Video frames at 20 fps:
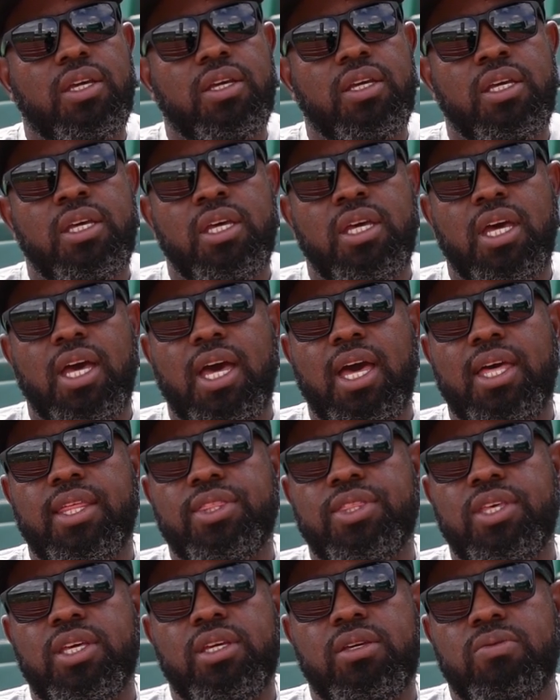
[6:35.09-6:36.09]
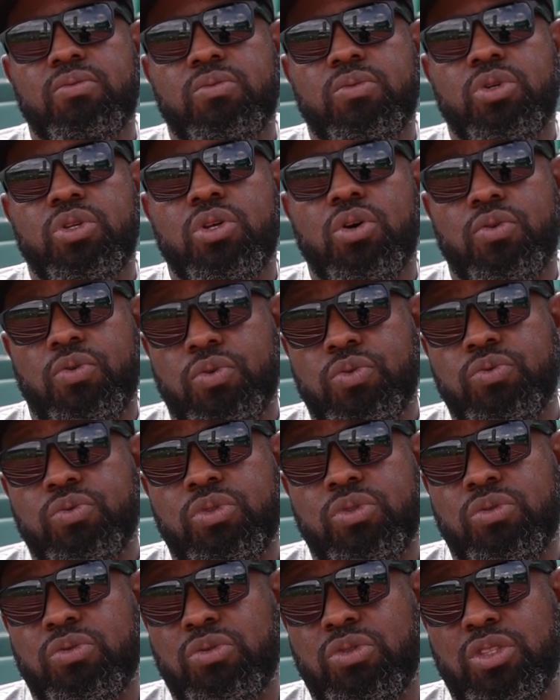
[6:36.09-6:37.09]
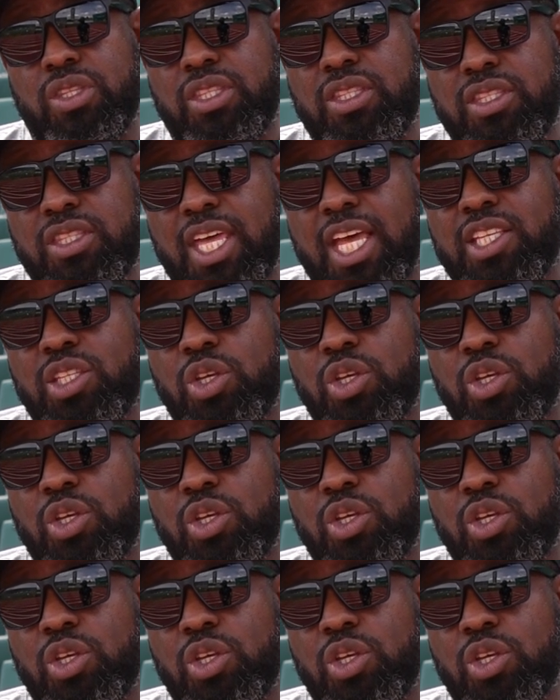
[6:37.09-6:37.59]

Mm. I think you know that's